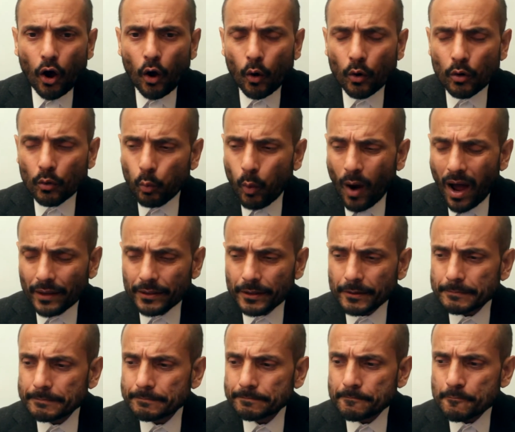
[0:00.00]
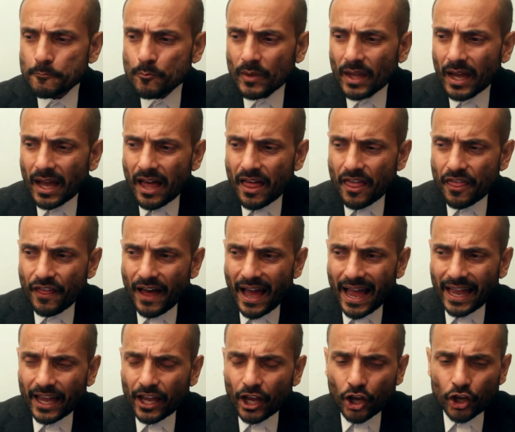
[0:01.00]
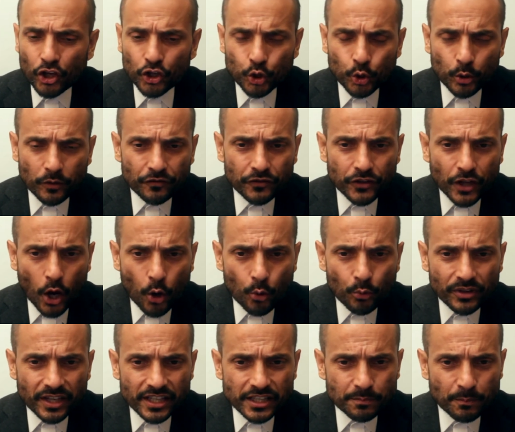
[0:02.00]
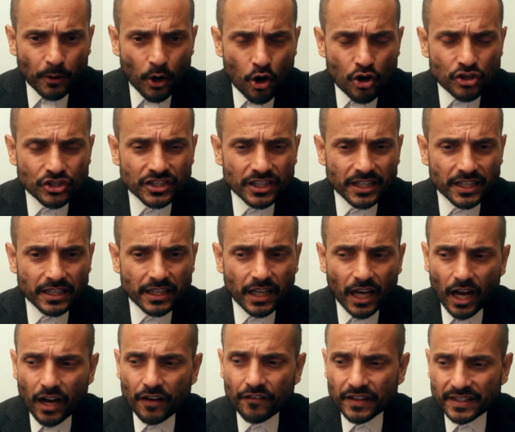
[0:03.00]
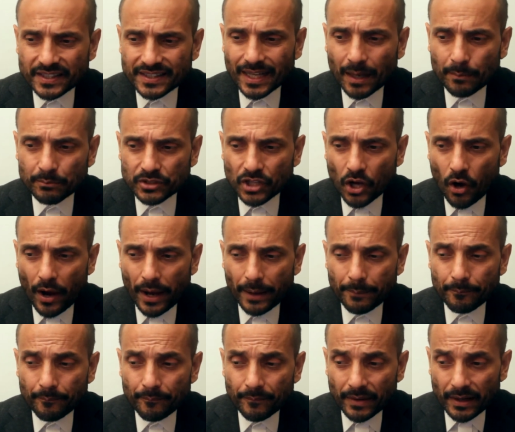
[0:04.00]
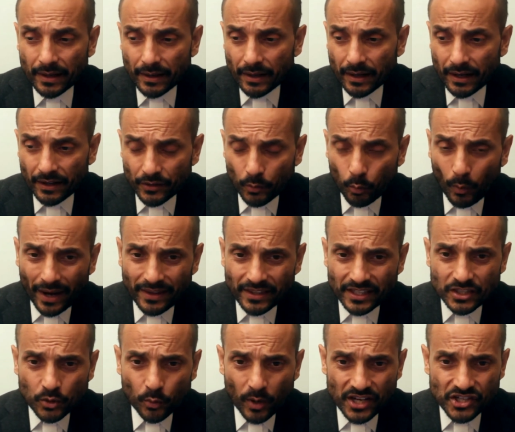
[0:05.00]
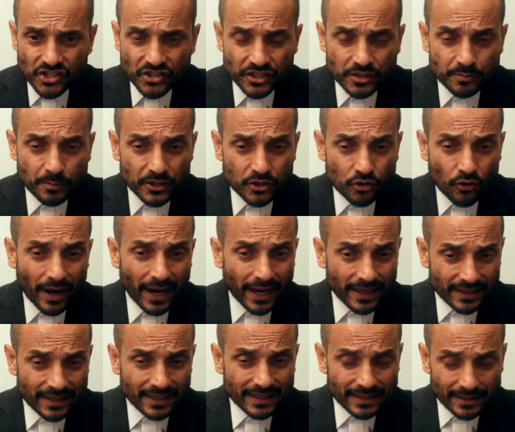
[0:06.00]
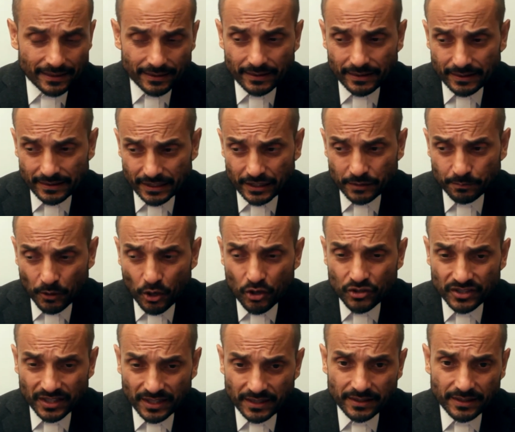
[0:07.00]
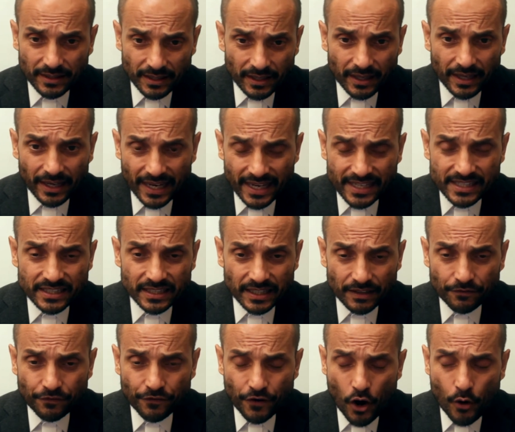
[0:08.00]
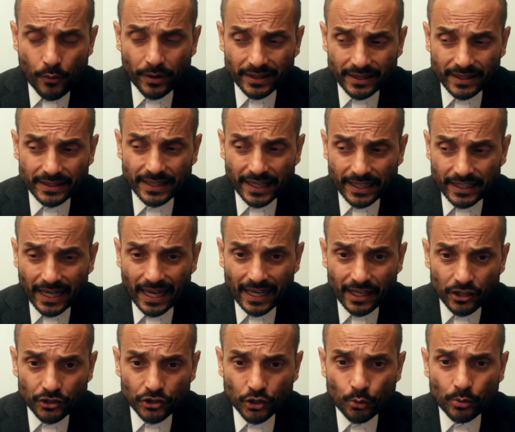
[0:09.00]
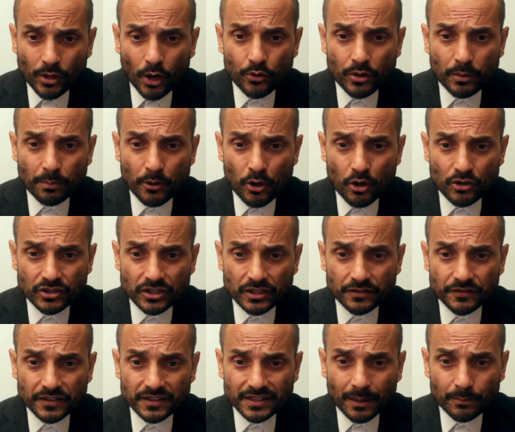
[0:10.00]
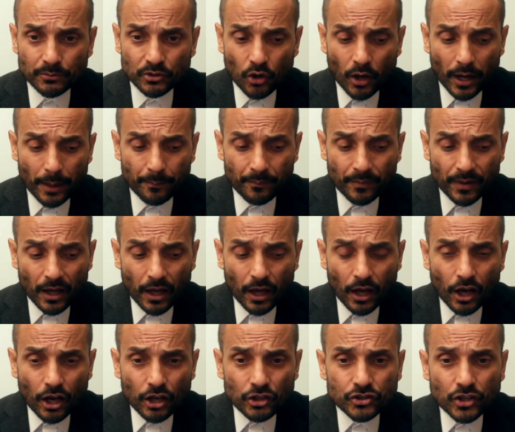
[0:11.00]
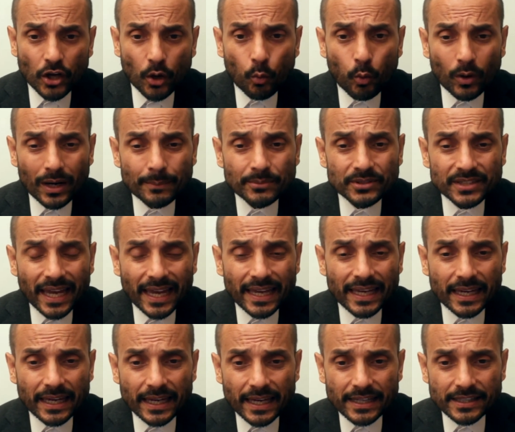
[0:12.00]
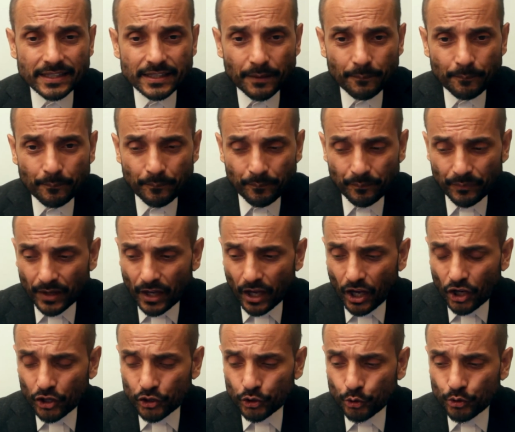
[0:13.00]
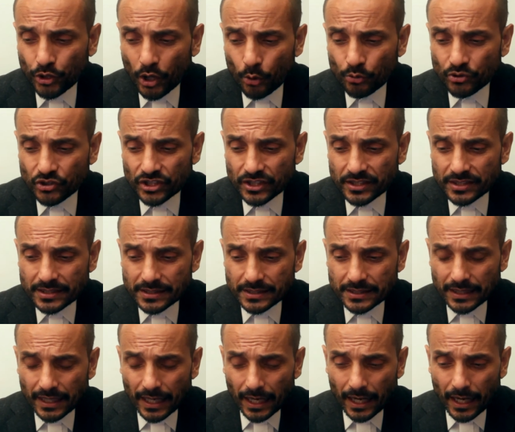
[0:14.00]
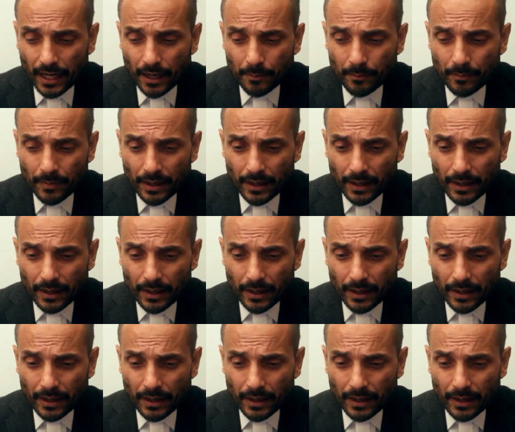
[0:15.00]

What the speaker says: One, that you have known this person for some time, and the way this question is portrayed, this person is inferring that they do know the person for some time. So what I'm saying is, you don't just know